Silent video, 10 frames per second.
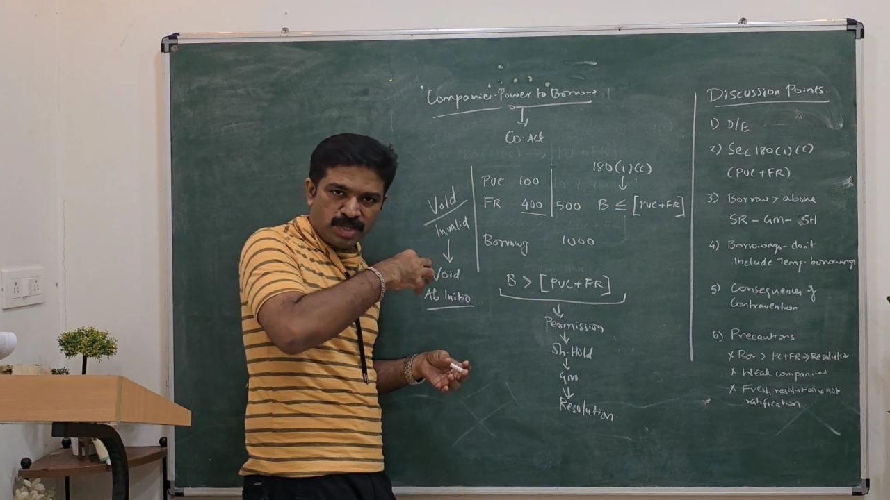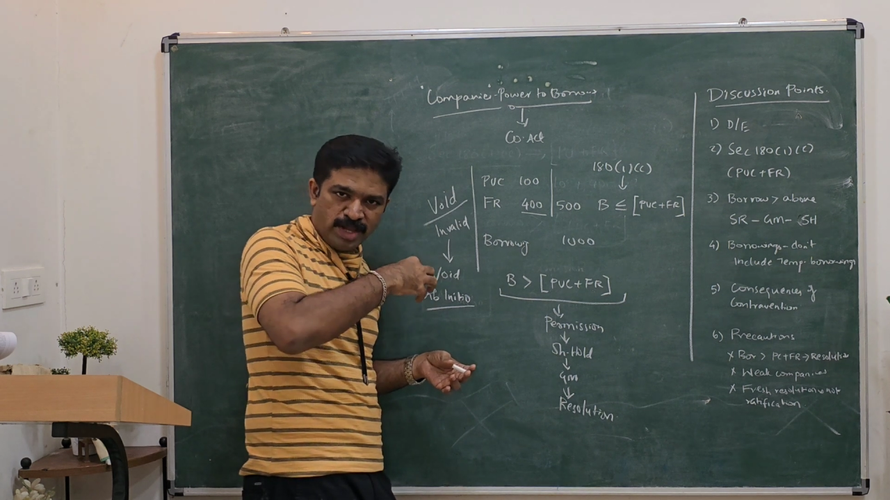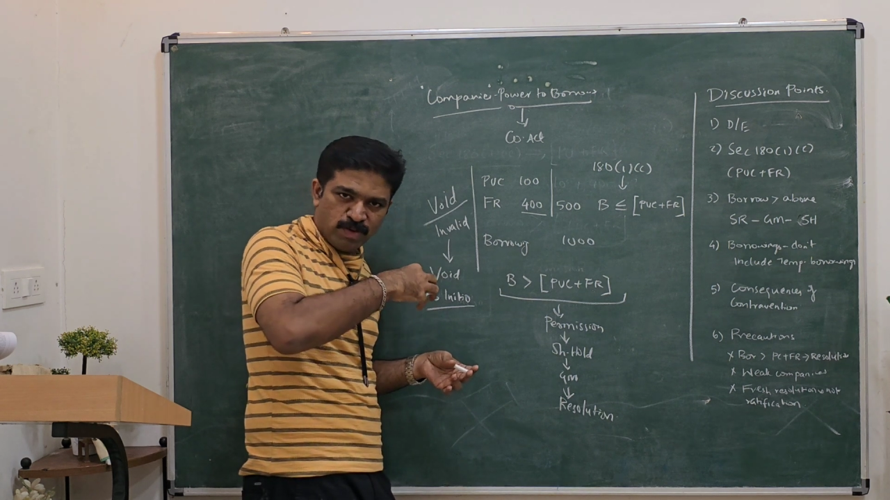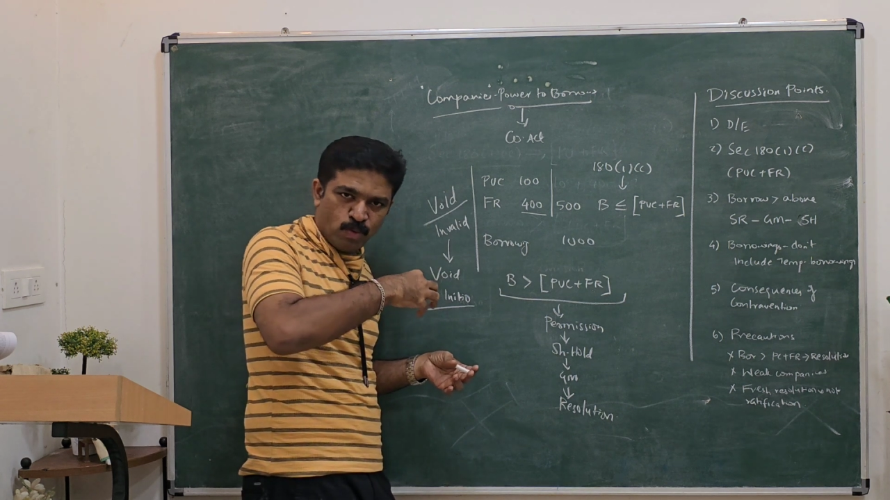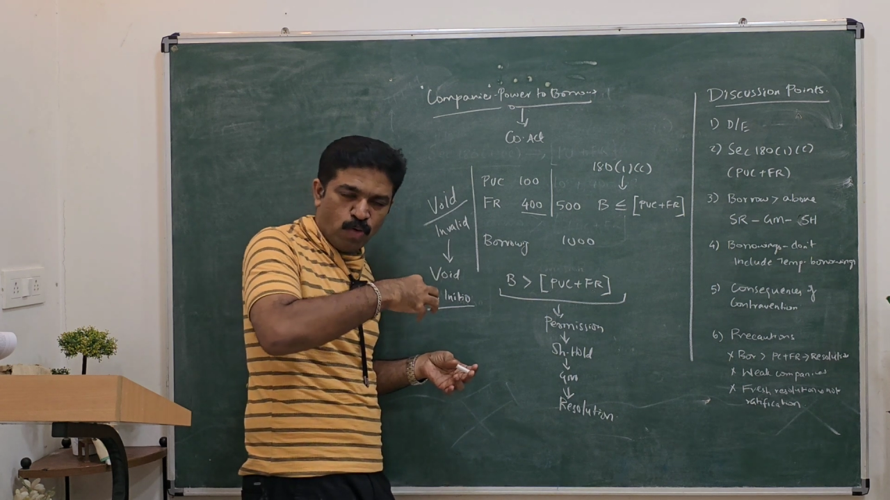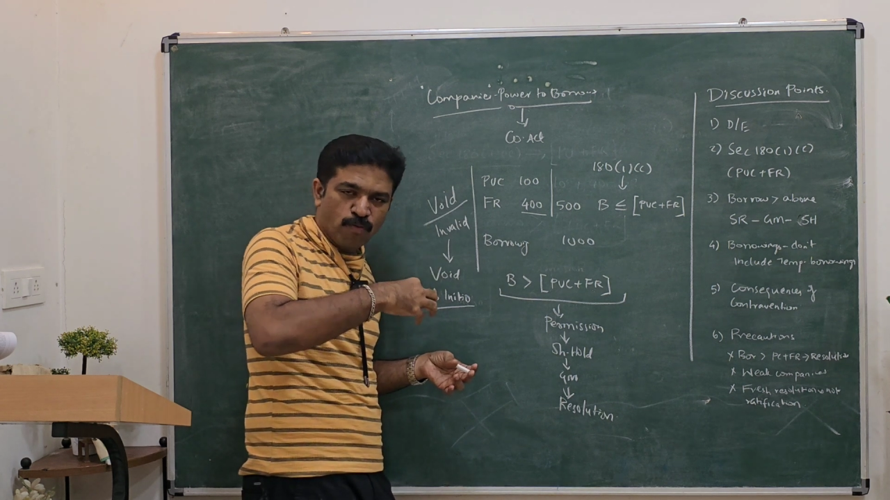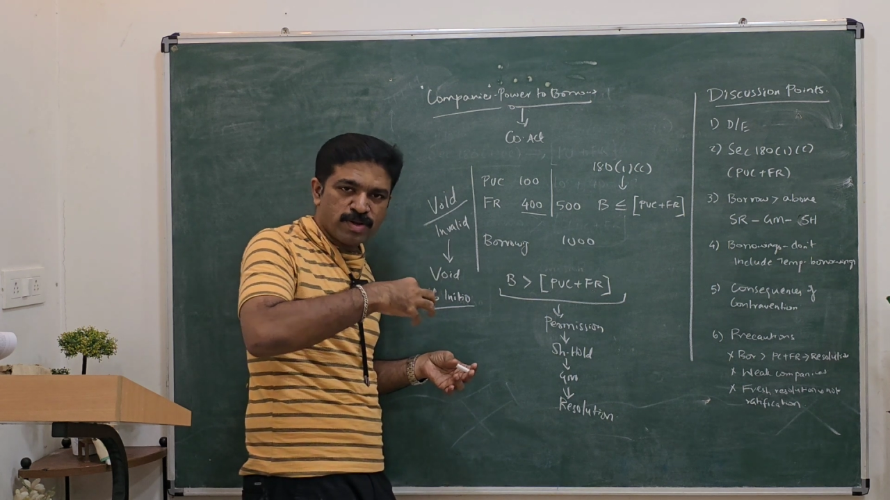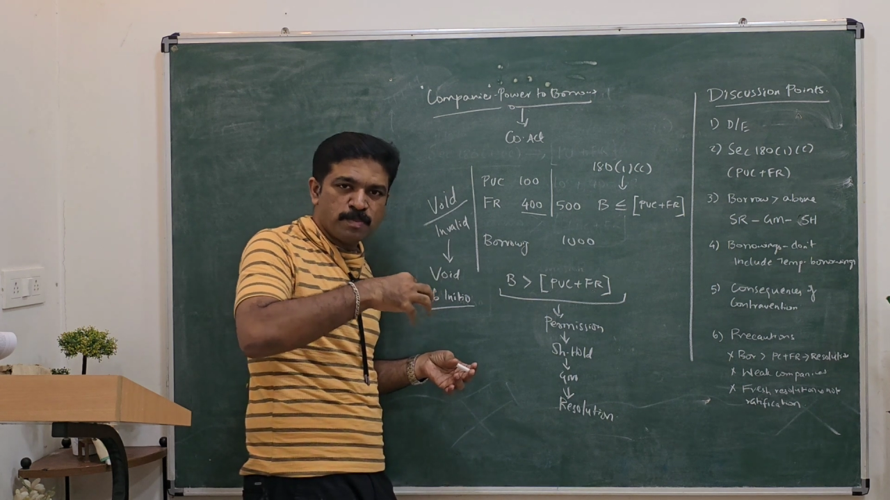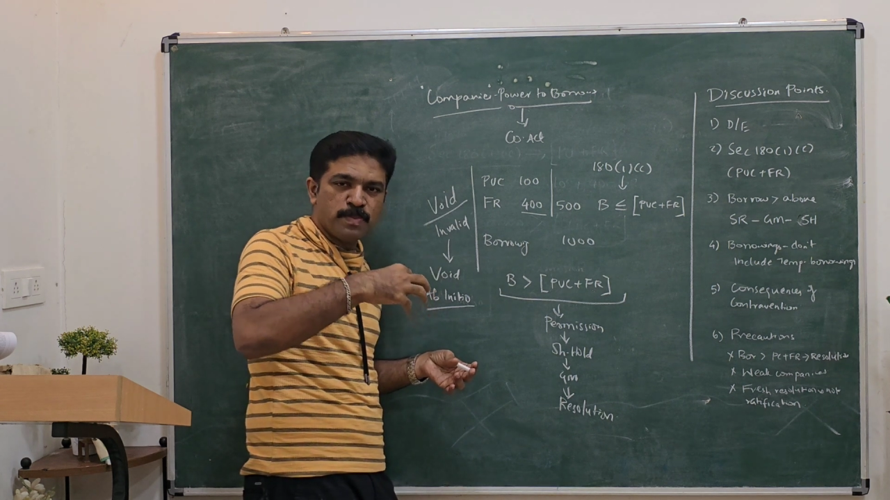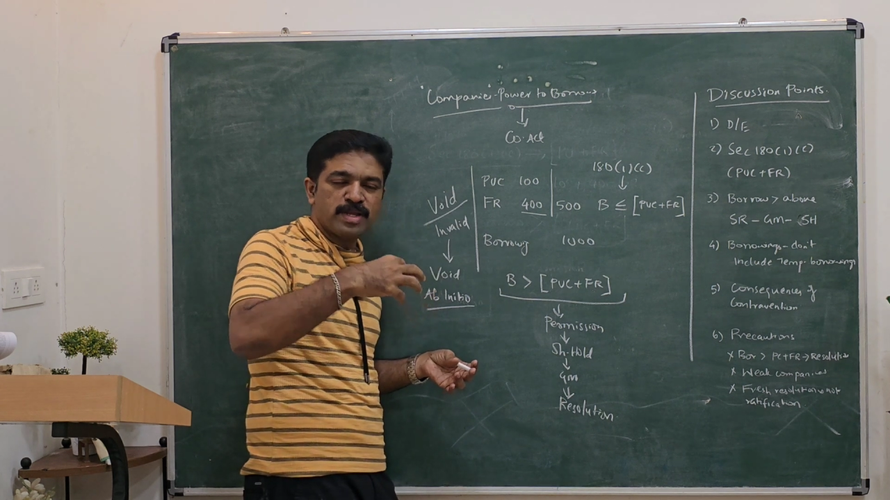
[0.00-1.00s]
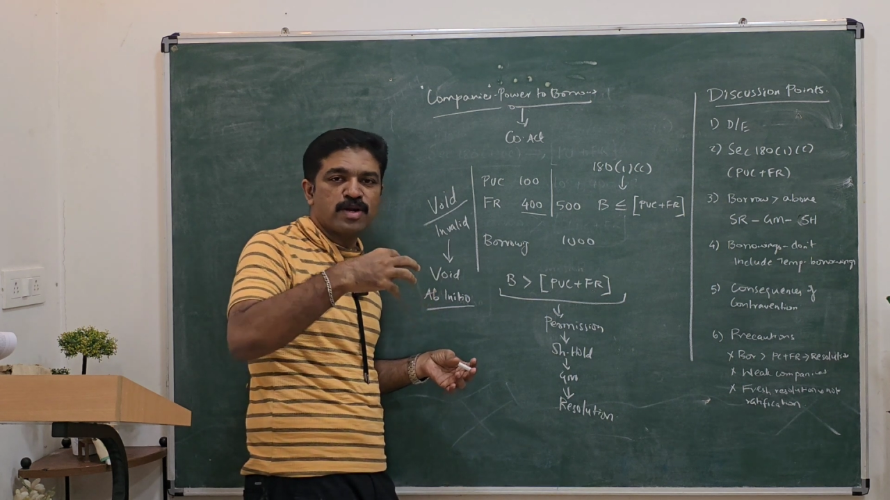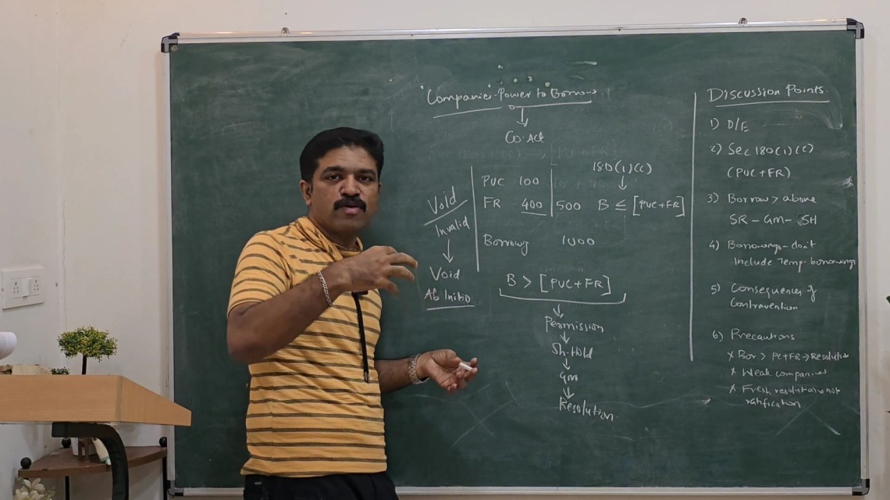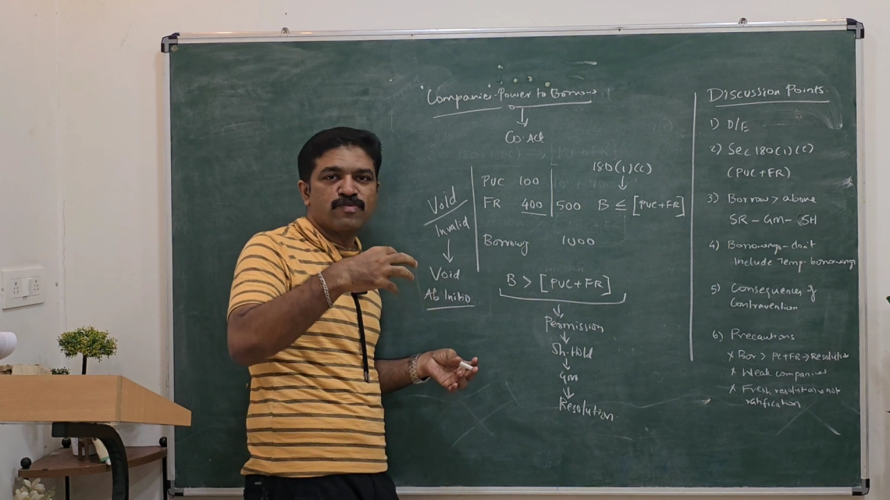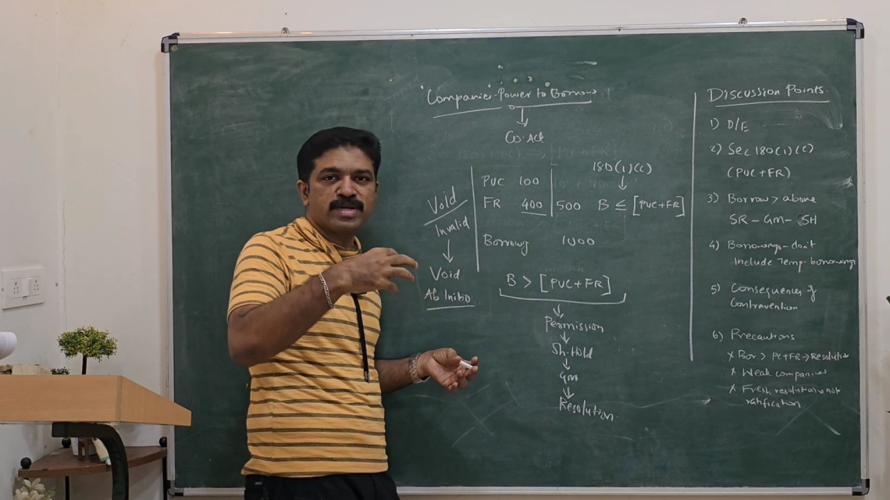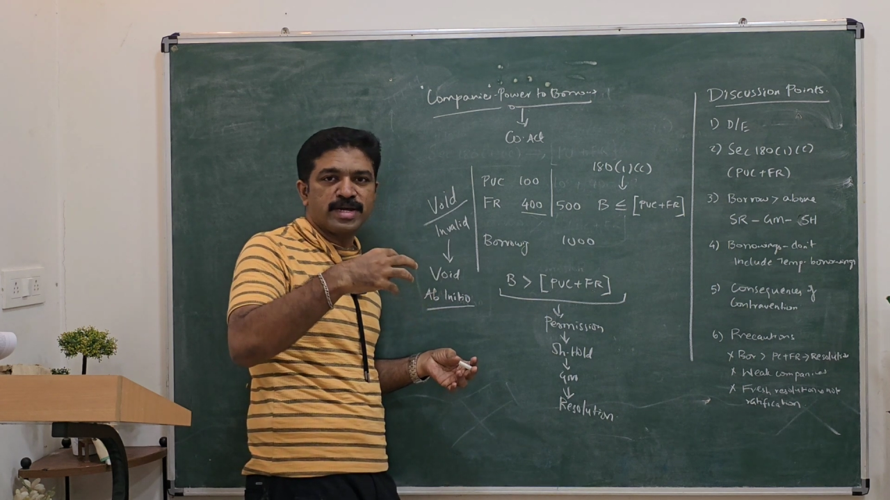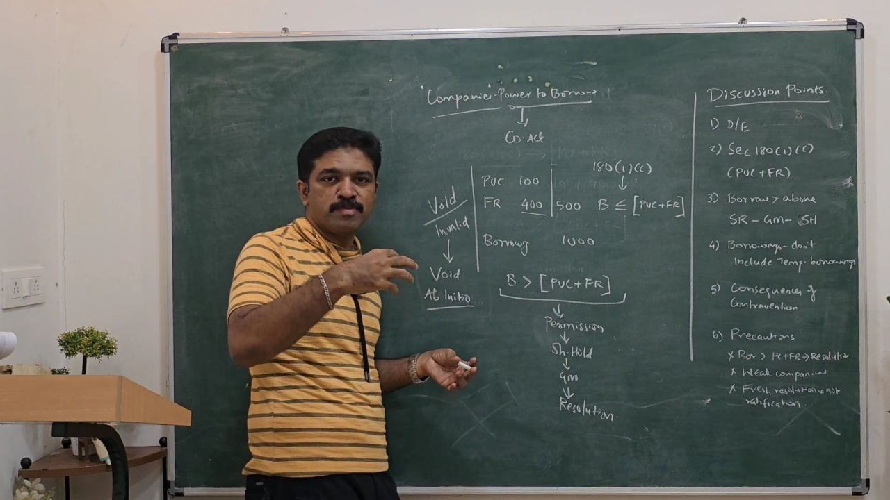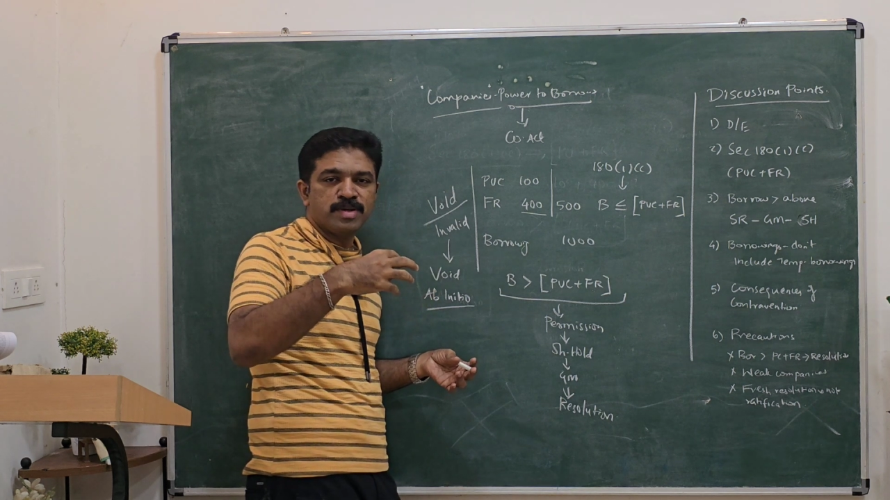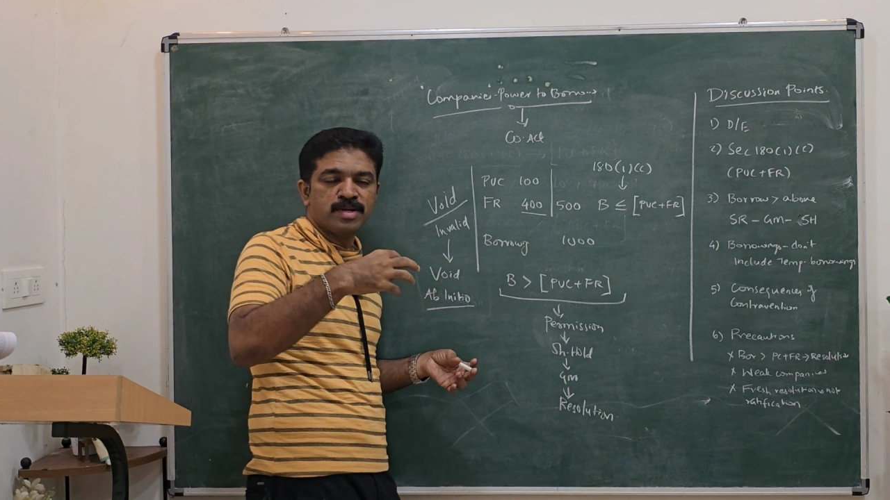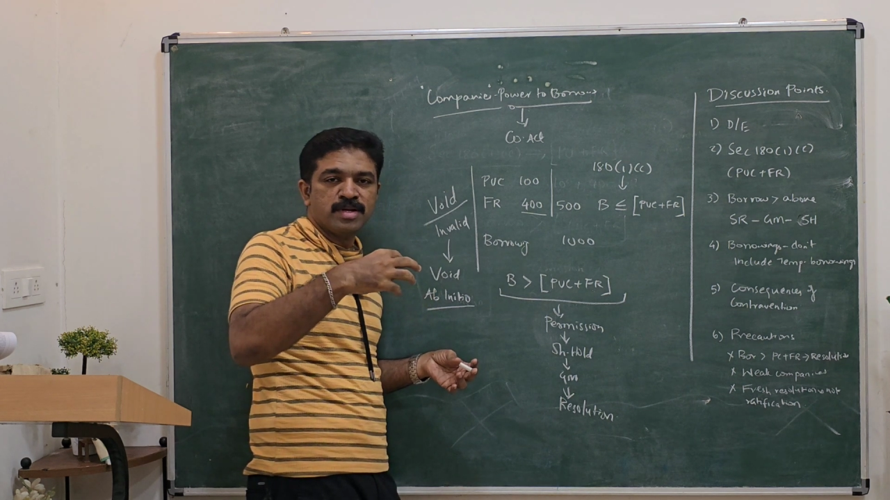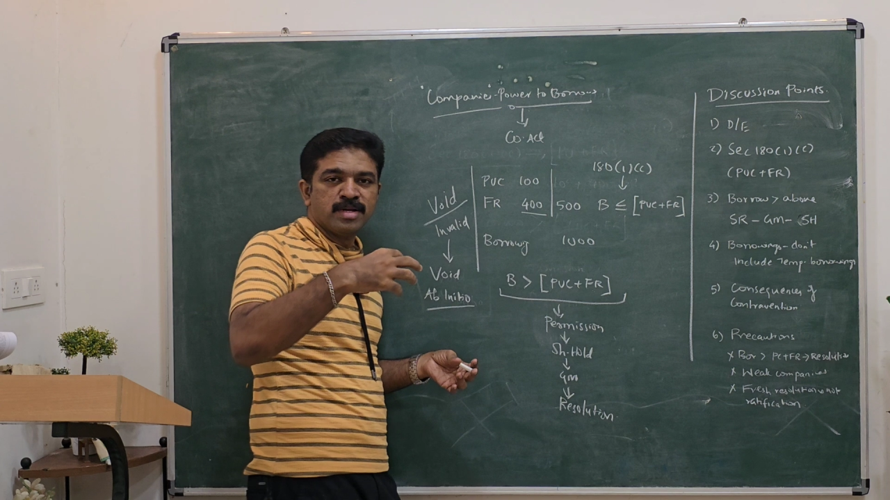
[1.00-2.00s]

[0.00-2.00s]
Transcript: and over a period of time